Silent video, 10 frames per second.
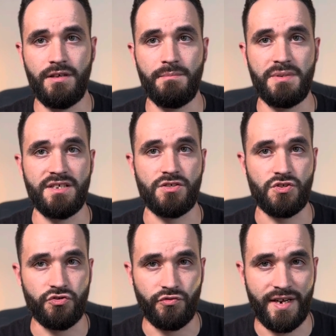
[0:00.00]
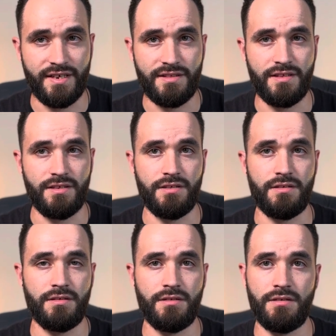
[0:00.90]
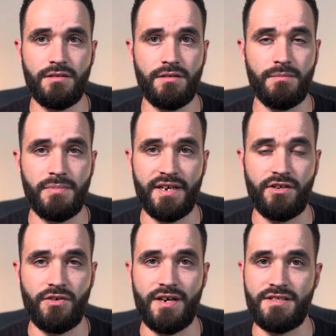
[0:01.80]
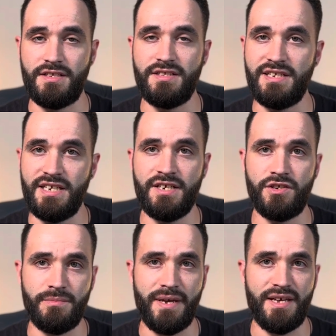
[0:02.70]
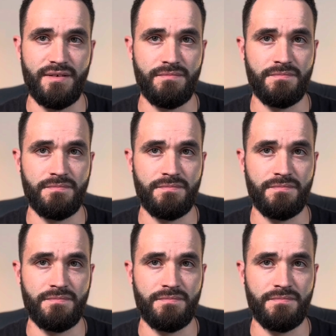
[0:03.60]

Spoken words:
being strengthened by Christ in the inner man,